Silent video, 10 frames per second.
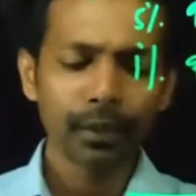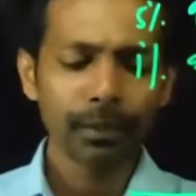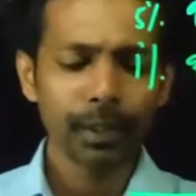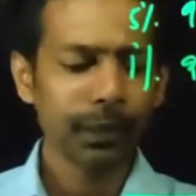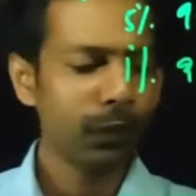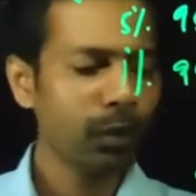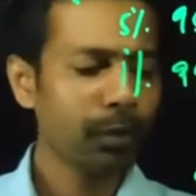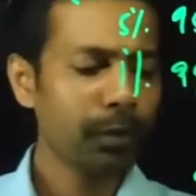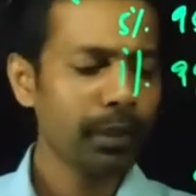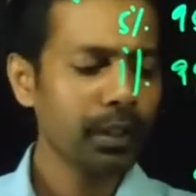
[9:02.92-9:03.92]
or plus
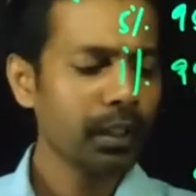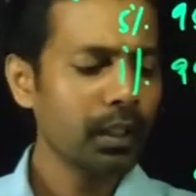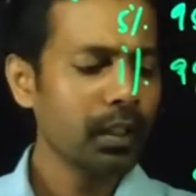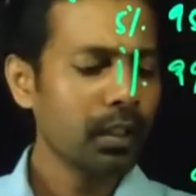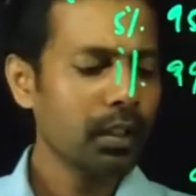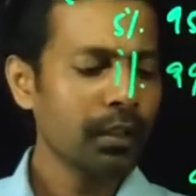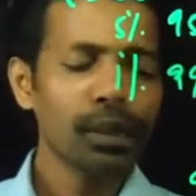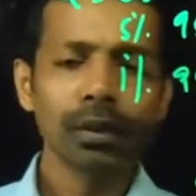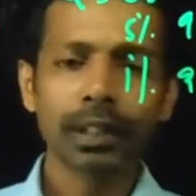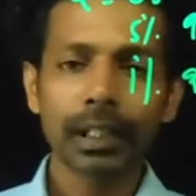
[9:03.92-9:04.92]

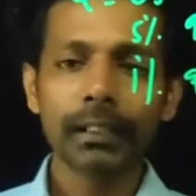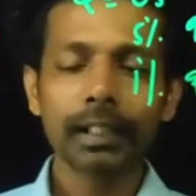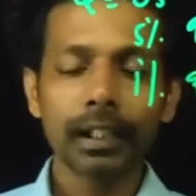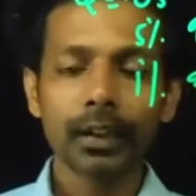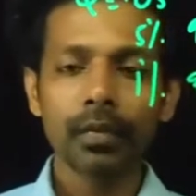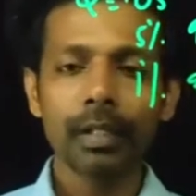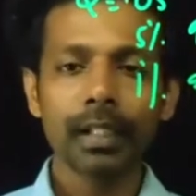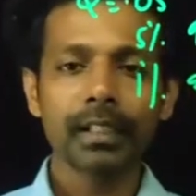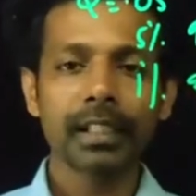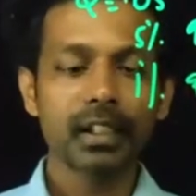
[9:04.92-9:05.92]
4.03, then you
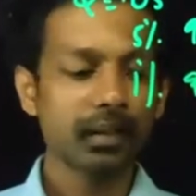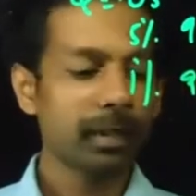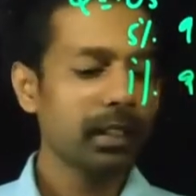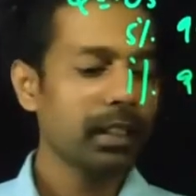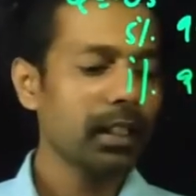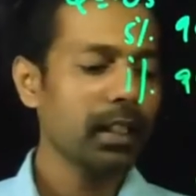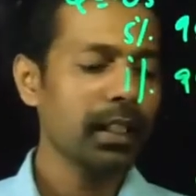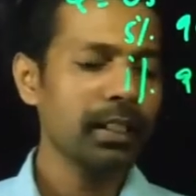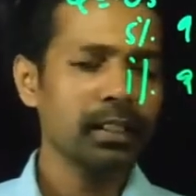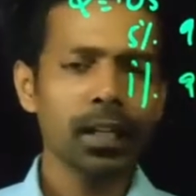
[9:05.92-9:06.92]
make a judgment that
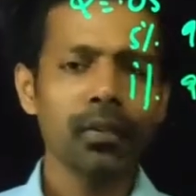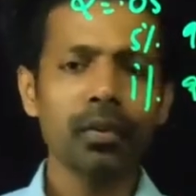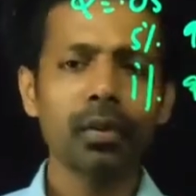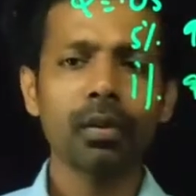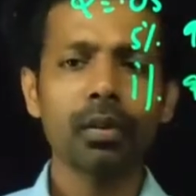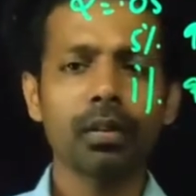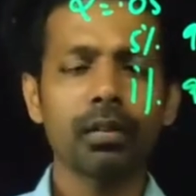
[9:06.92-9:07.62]
a chance to